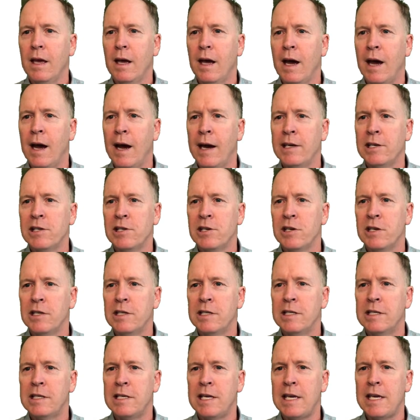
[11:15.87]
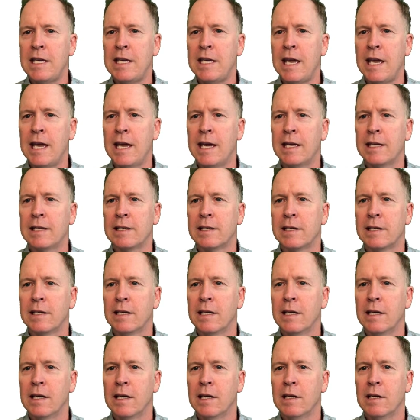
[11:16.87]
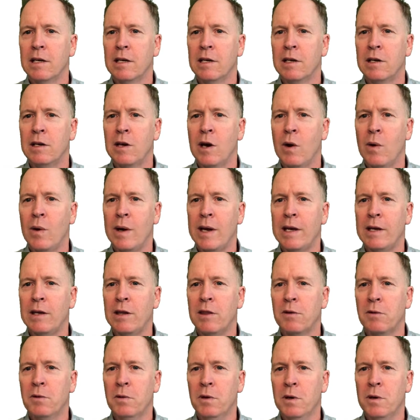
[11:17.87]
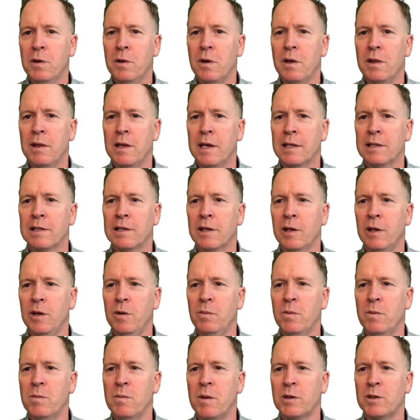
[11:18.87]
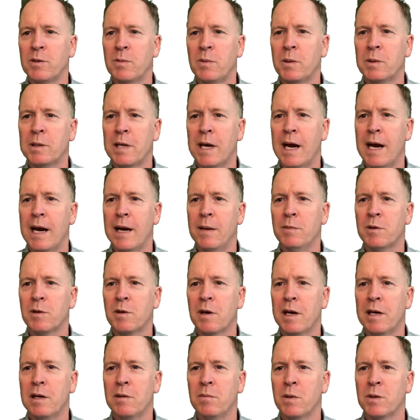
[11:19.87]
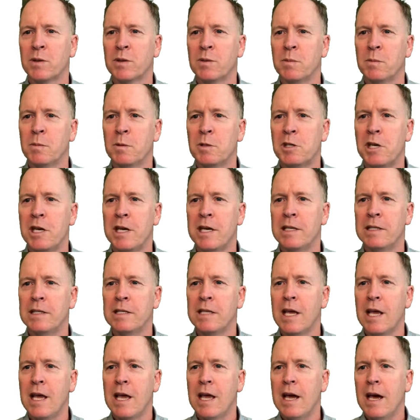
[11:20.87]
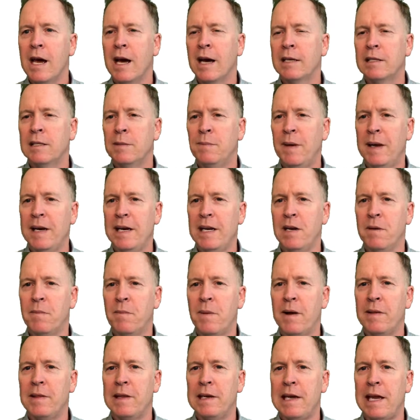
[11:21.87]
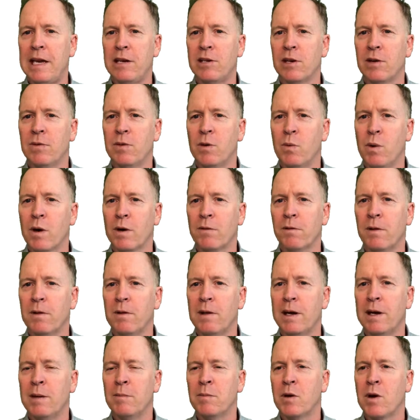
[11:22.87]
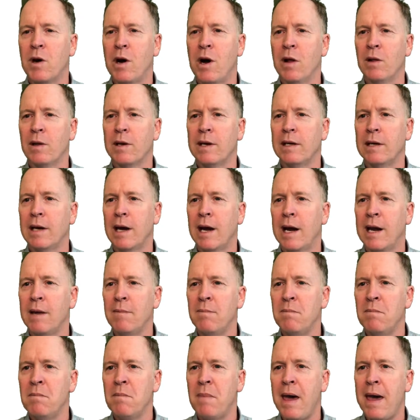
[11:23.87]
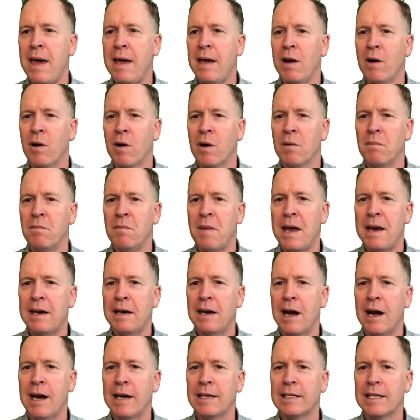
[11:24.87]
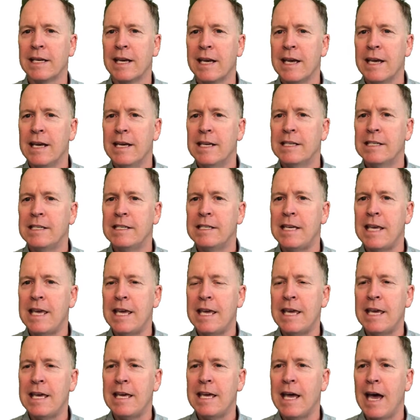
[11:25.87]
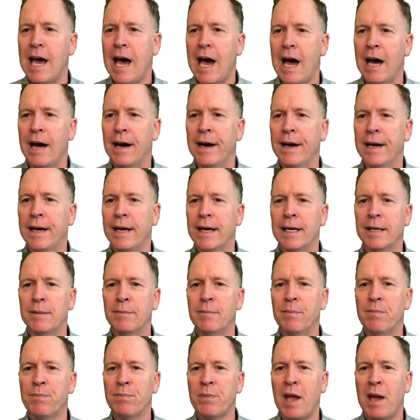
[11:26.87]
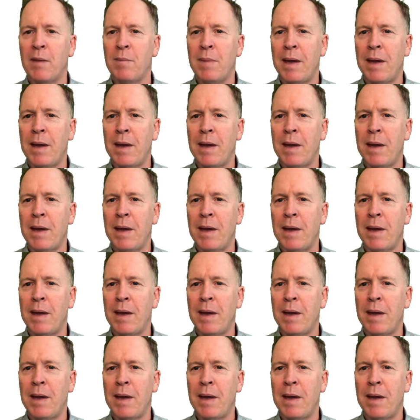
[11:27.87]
I should see it going through this loop multiple times, creating multiple machines. Depending upon the nature of the workflow that I'm calling, I may or may not see logging